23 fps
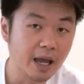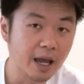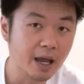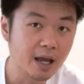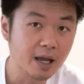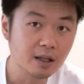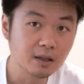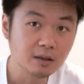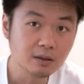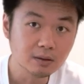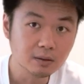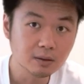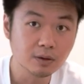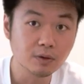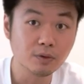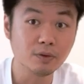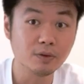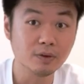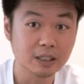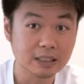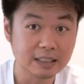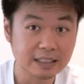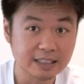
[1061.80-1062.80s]
and
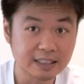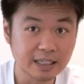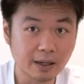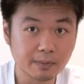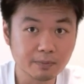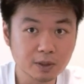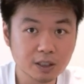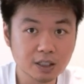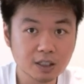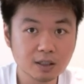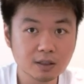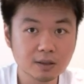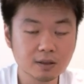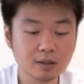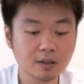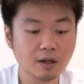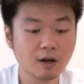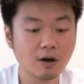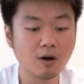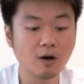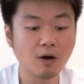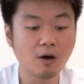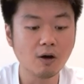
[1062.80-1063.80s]
resumption
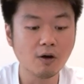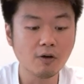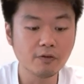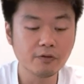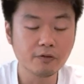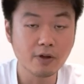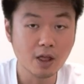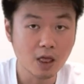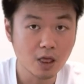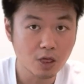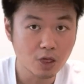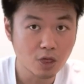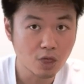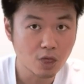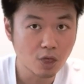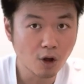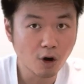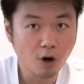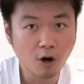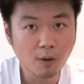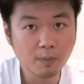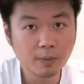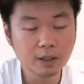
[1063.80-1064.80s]
of
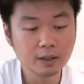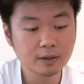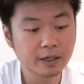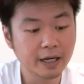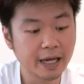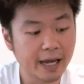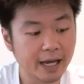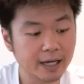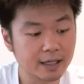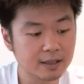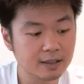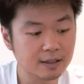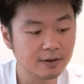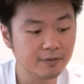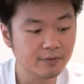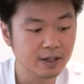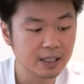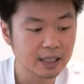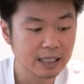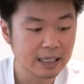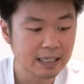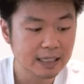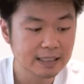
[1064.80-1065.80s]
normal
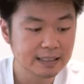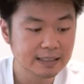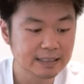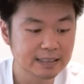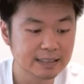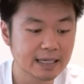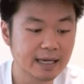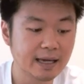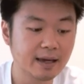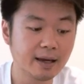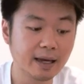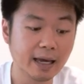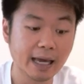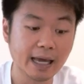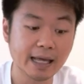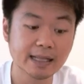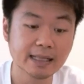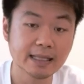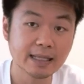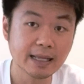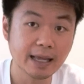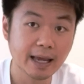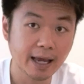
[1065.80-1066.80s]
activities
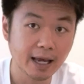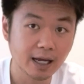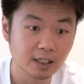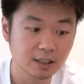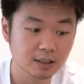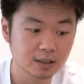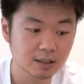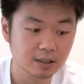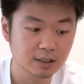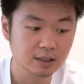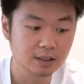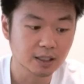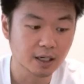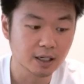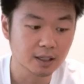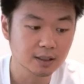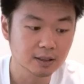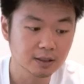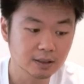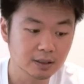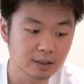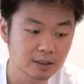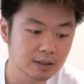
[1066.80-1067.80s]
and
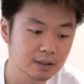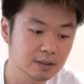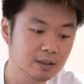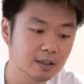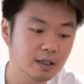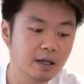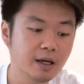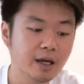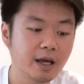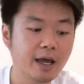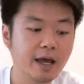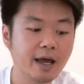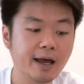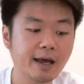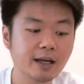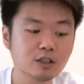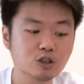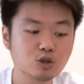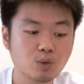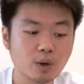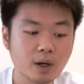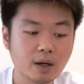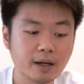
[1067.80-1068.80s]
exercise,
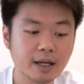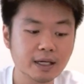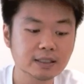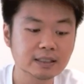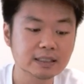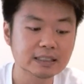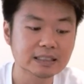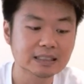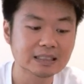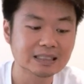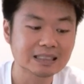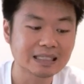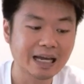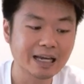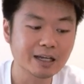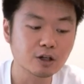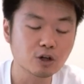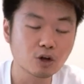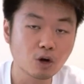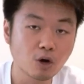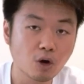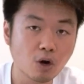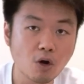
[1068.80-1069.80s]
as well as
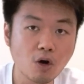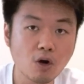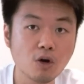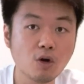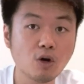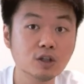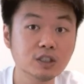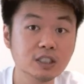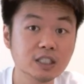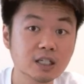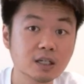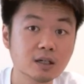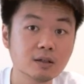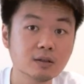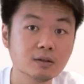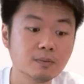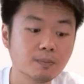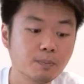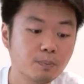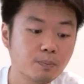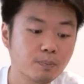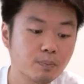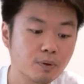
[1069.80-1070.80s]

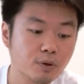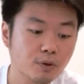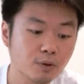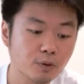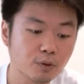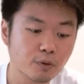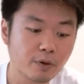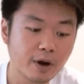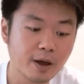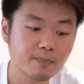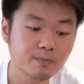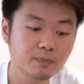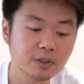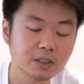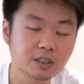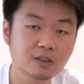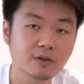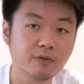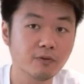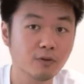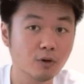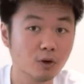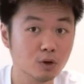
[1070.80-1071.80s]
psychological
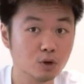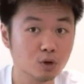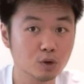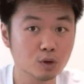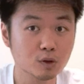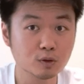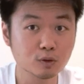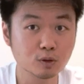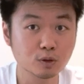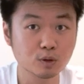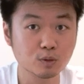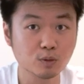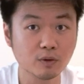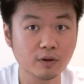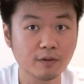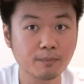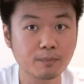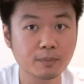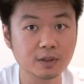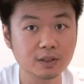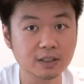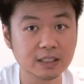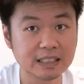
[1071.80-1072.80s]
programs for those
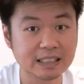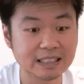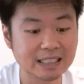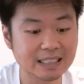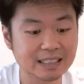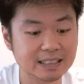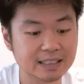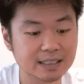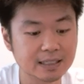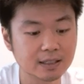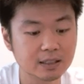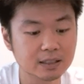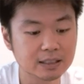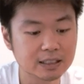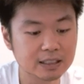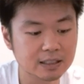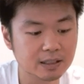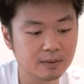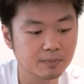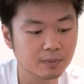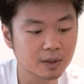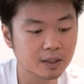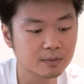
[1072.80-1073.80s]
with persistent
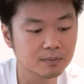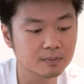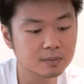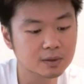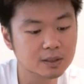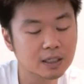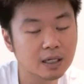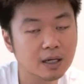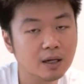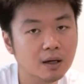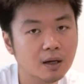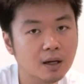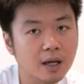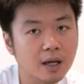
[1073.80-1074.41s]
symptoms.